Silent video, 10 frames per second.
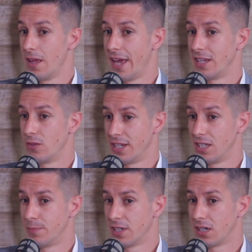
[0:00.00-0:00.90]
And you need
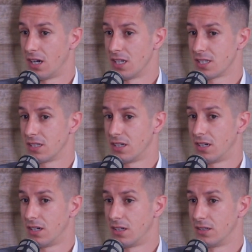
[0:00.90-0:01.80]
it because
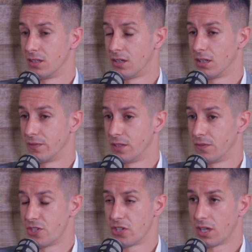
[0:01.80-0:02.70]
on all of the
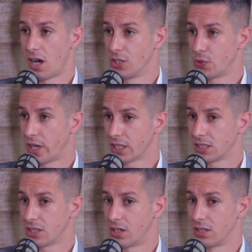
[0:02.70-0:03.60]
official
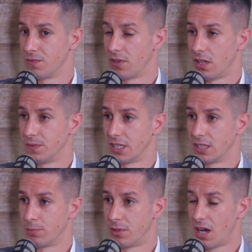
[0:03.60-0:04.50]
contracts that are involved
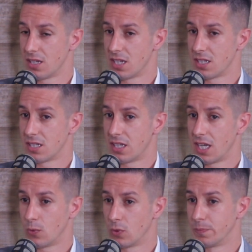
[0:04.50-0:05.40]
in the process,
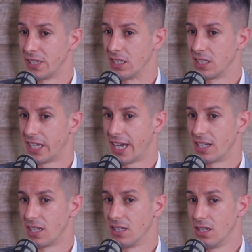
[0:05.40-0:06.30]
it will be
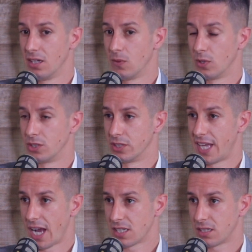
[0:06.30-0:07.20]
indicated what your
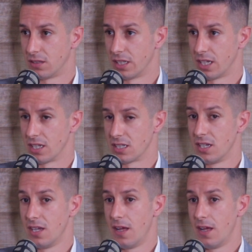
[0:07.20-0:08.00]
tax code is.